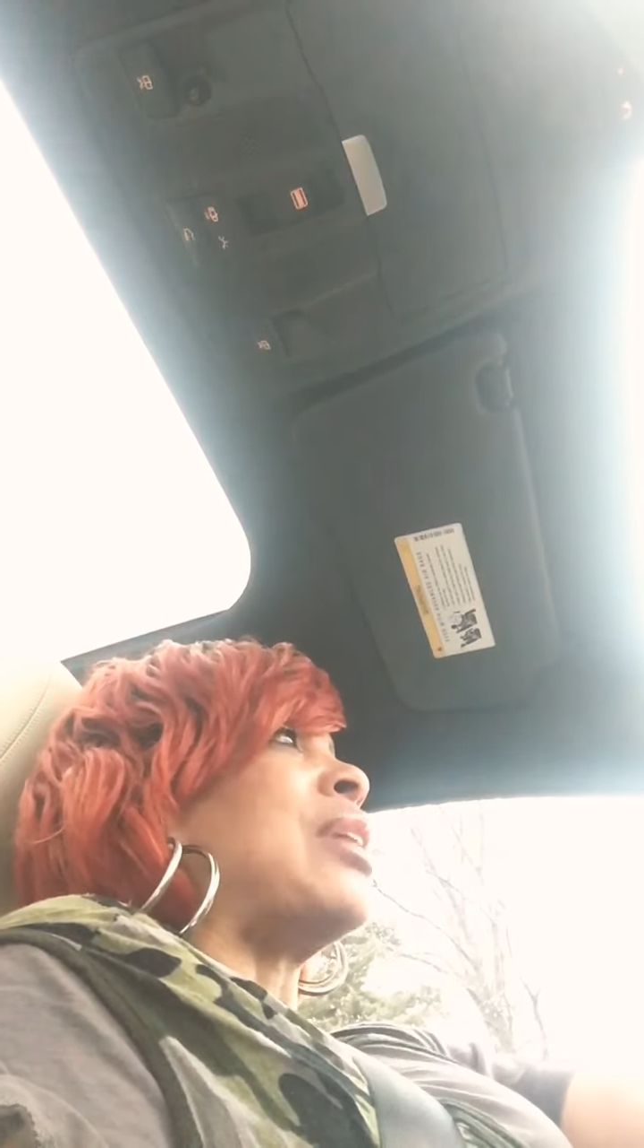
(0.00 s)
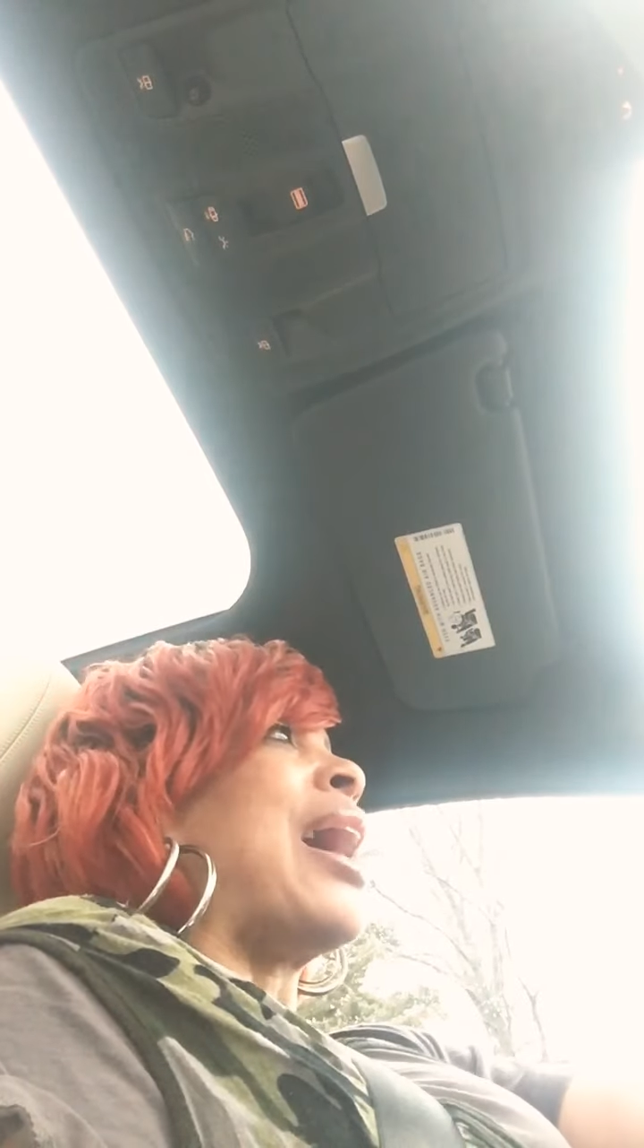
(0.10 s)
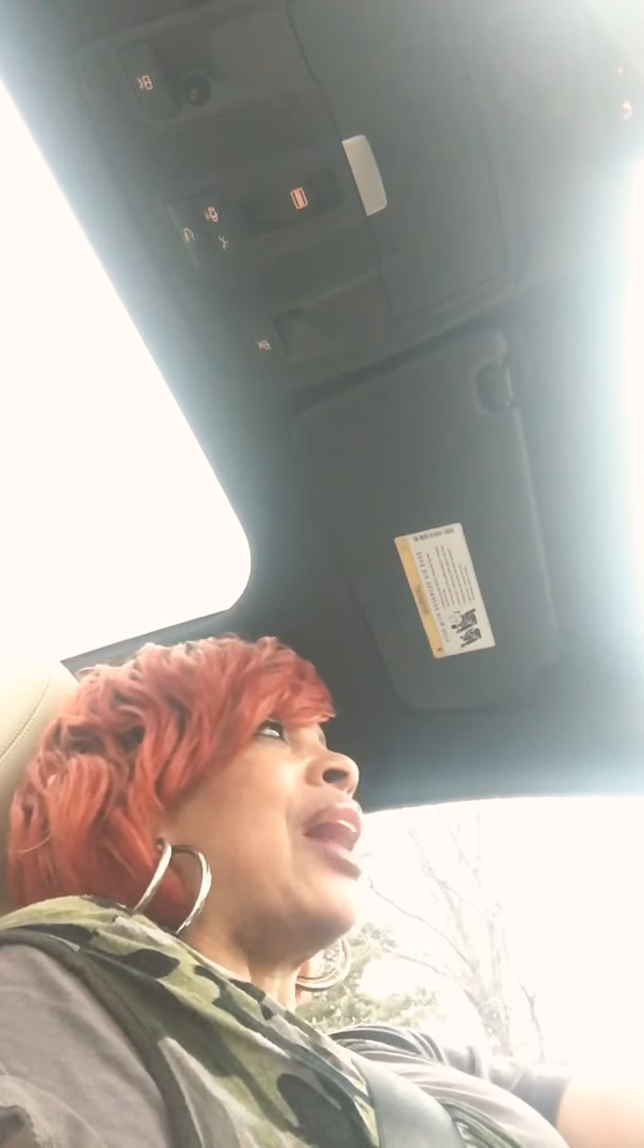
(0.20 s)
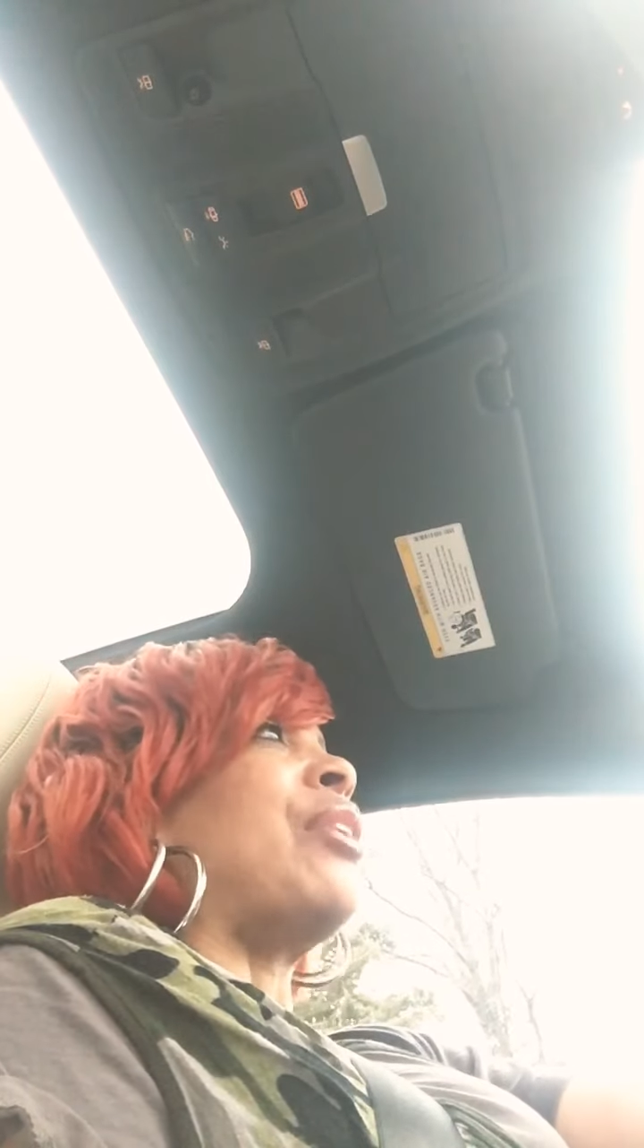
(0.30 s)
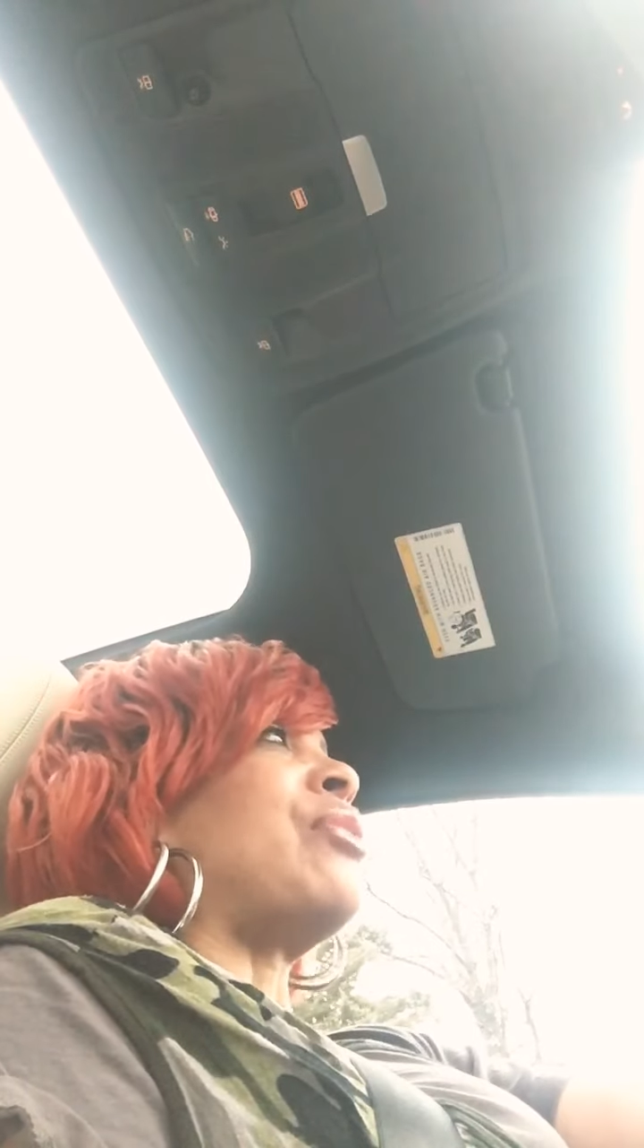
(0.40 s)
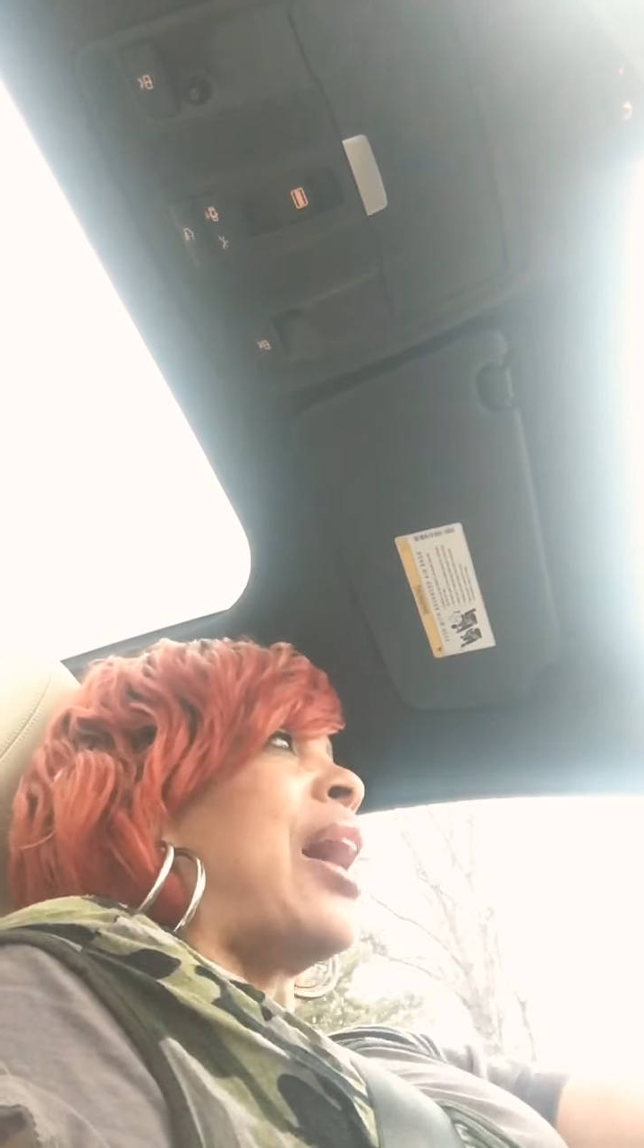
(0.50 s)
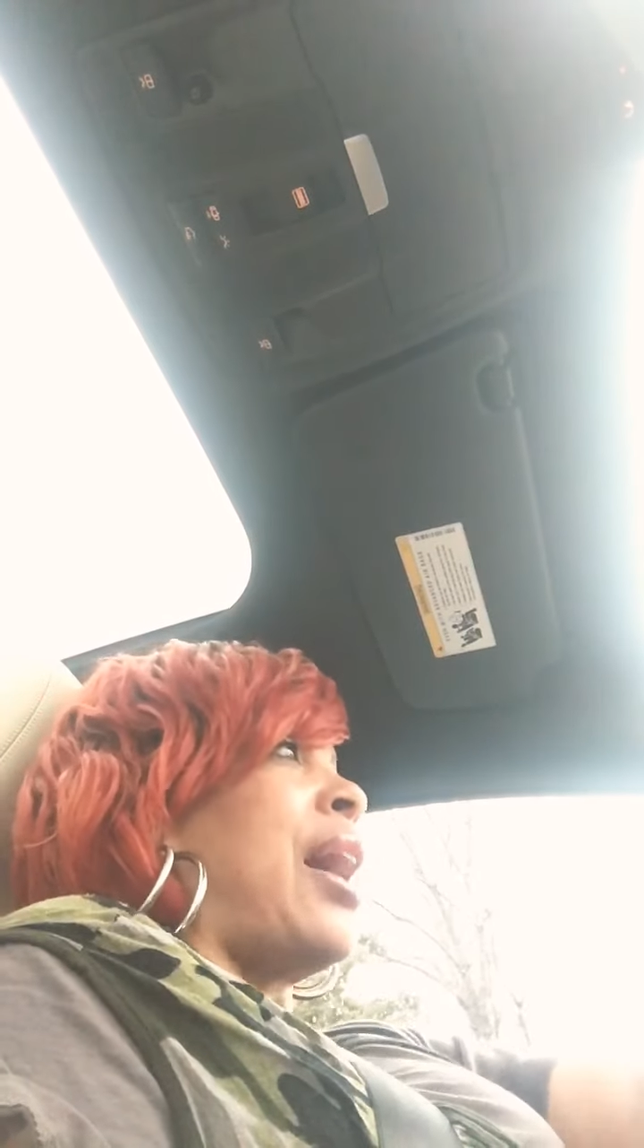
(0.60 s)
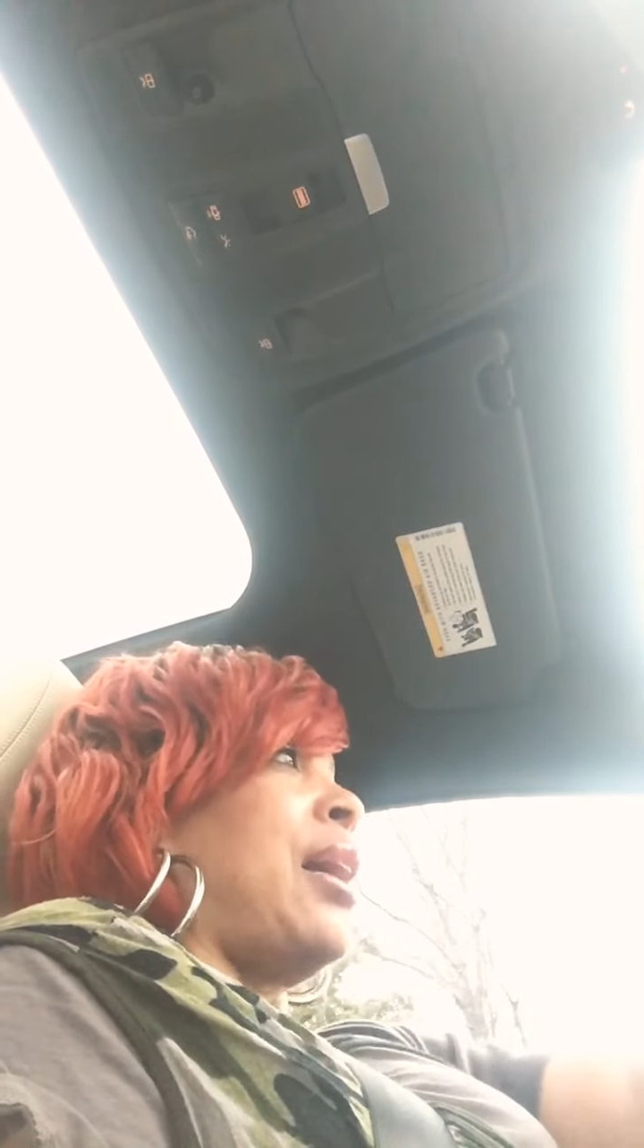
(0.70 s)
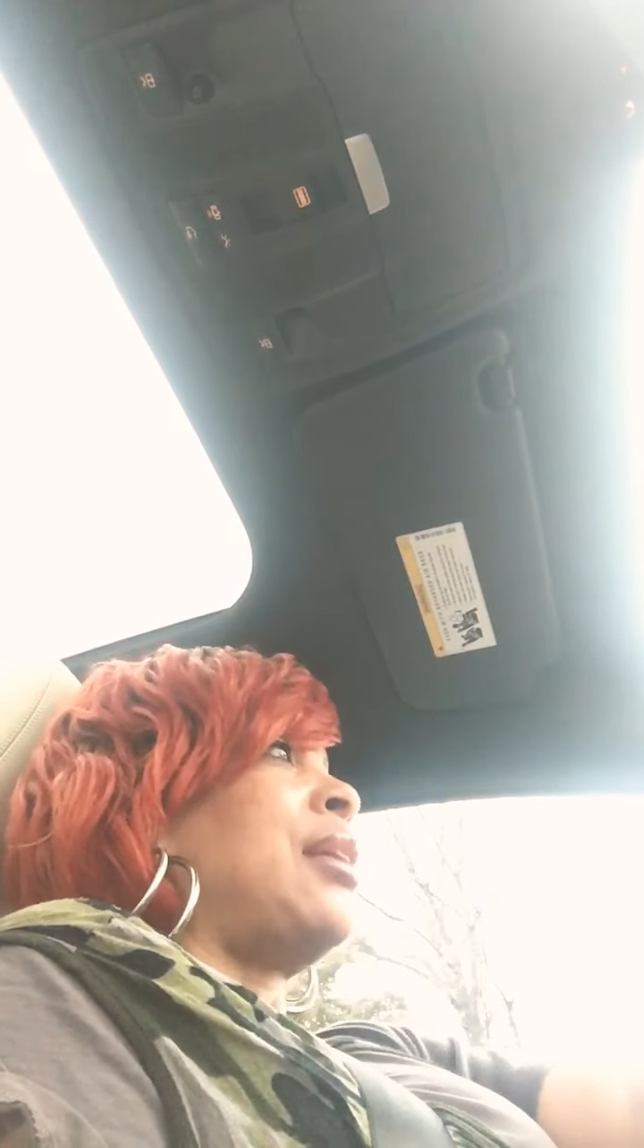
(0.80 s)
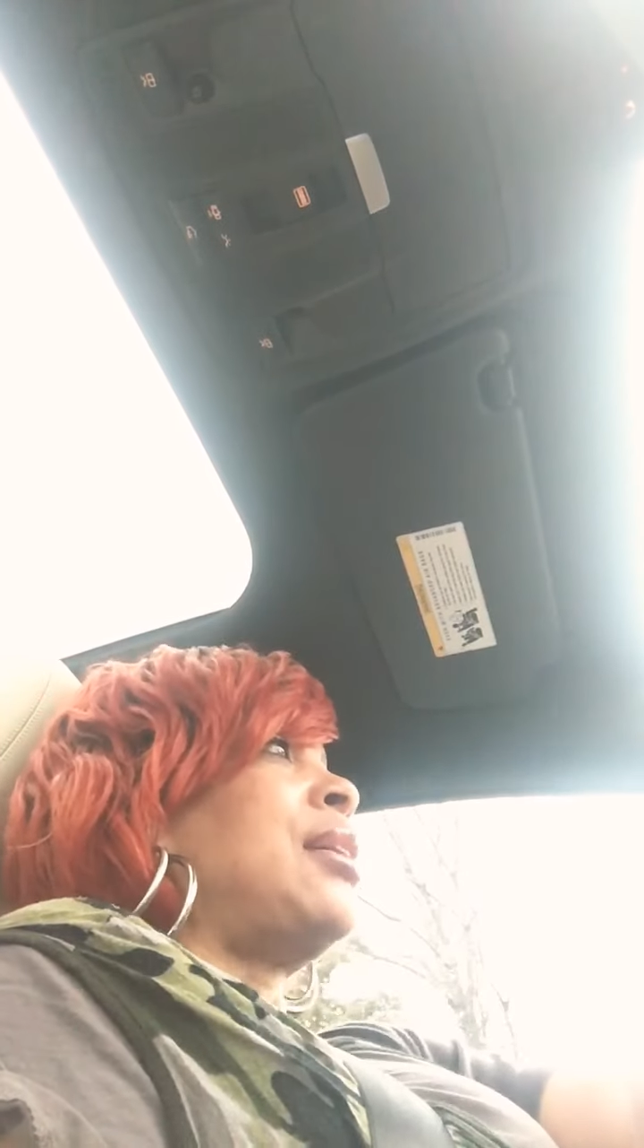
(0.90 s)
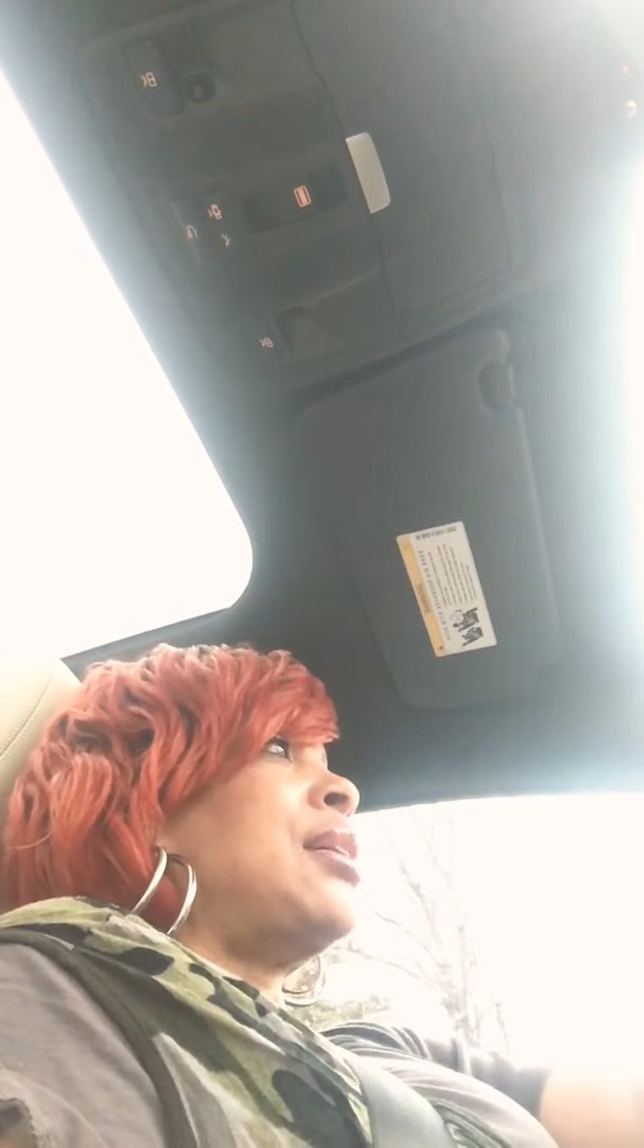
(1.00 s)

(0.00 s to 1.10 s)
the outside.